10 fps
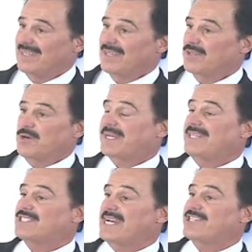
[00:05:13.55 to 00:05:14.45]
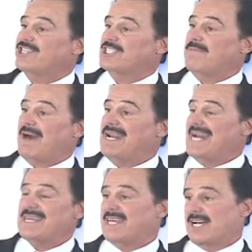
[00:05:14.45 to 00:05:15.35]
You can say just about
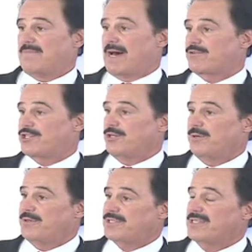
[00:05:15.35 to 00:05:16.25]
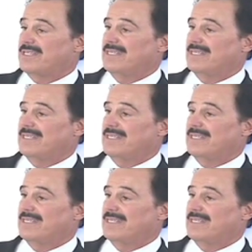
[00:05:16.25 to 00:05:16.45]
anything about Jews